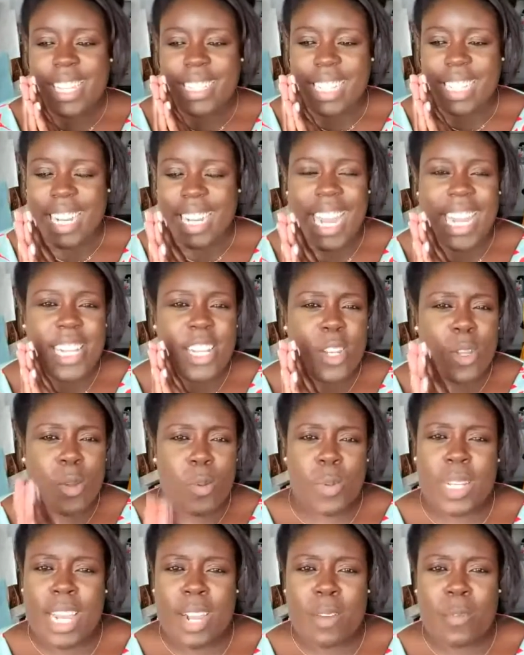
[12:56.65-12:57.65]
like I
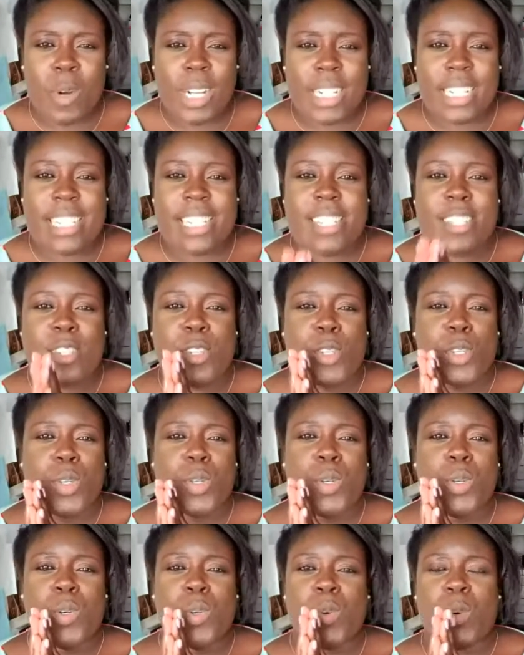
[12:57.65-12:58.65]
knew what I wanted to
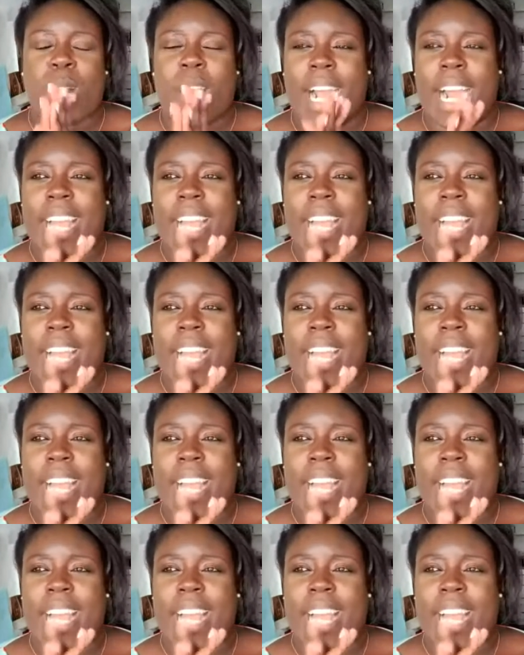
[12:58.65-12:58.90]
do.